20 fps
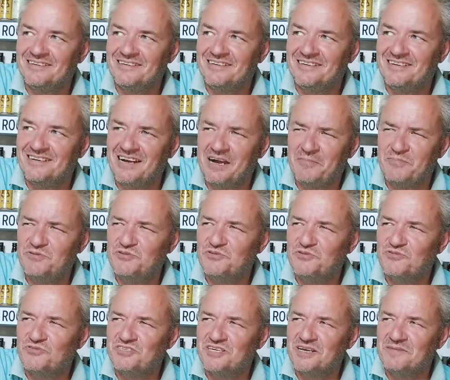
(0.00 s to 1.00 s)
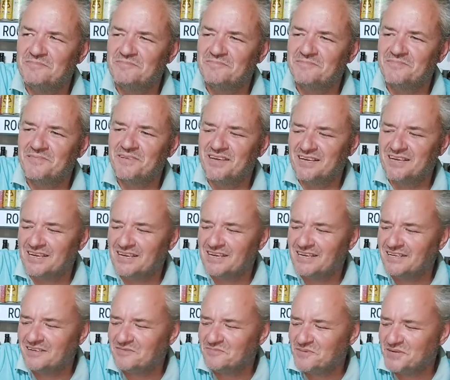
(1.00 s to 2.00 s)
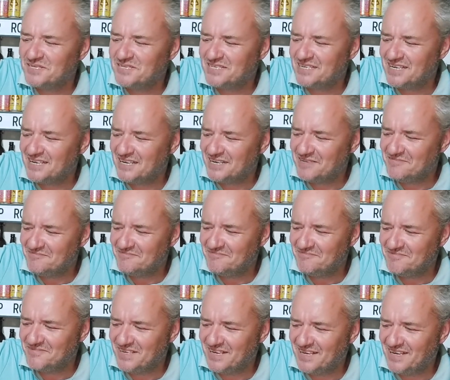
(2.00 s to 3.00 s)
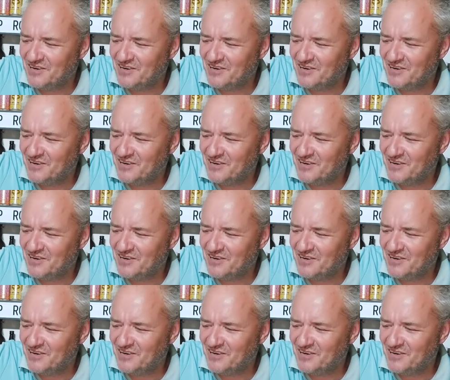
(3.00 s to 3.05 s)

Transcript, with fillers: Yeah, happens all the time. But yeah,